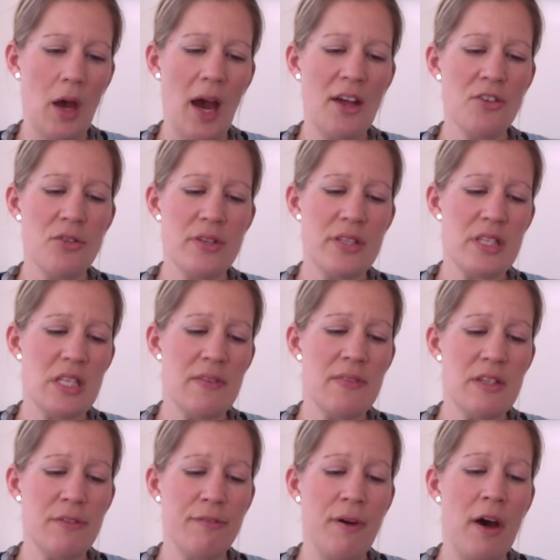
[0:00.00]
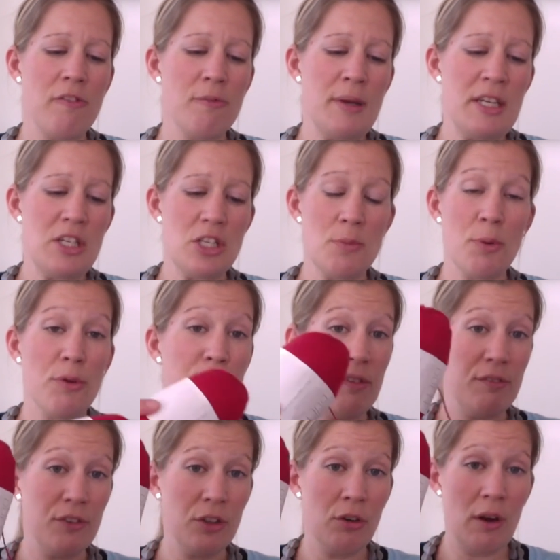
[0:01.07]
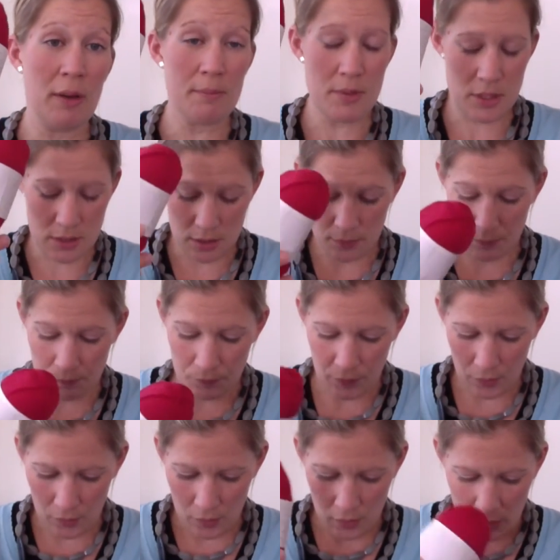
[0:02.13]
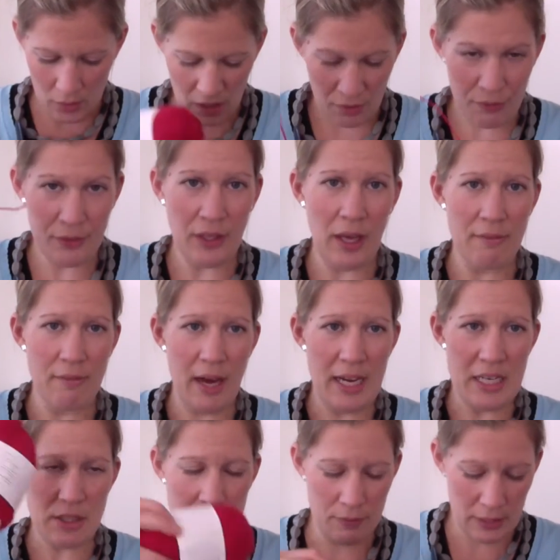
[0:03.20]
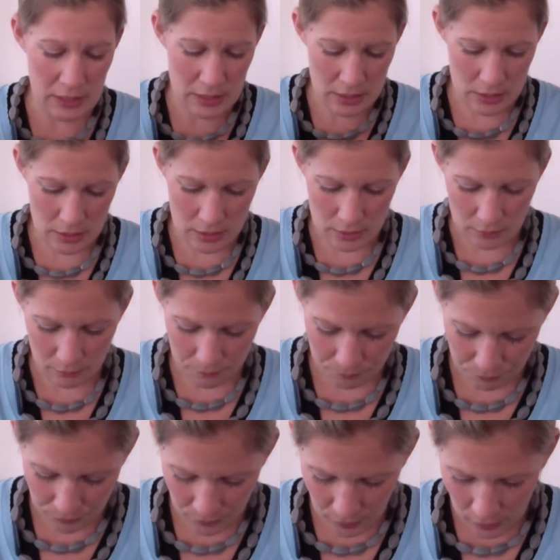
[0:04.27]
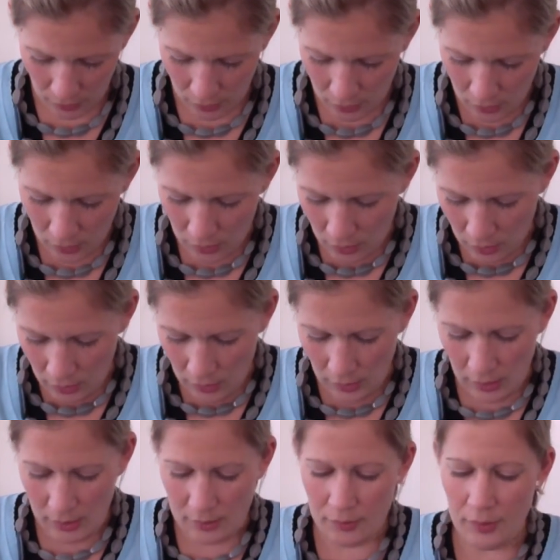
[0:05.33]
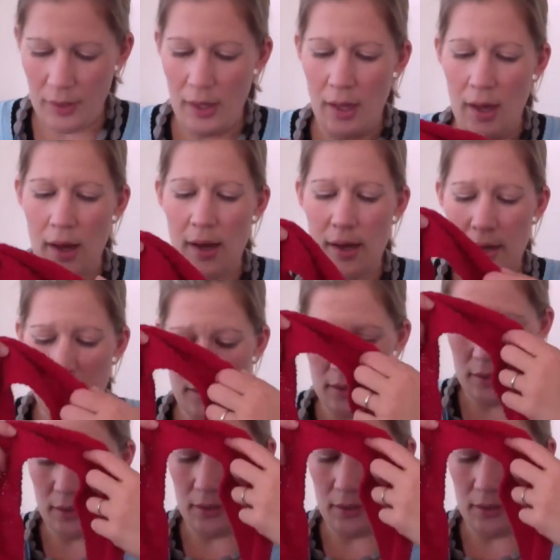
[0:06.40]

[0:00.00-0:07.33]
175 meters per 50 grams. And I think I have eight of these. And I